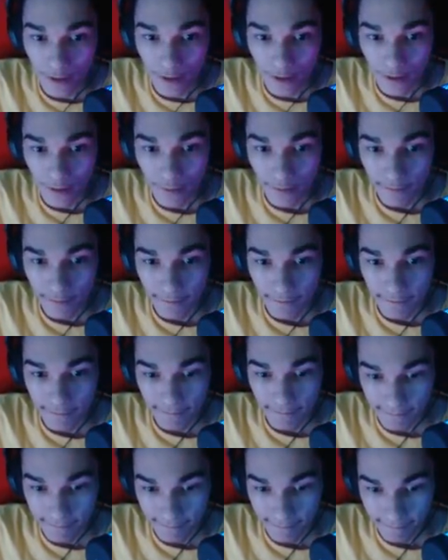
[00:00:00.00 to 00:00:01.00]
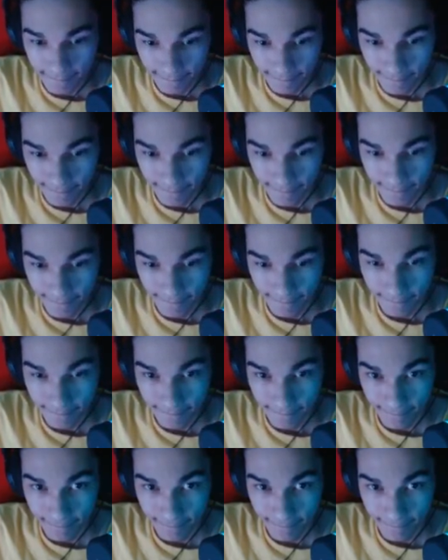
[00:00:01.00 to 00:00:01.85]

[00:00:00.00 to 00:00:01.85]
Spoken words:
(no one is talking)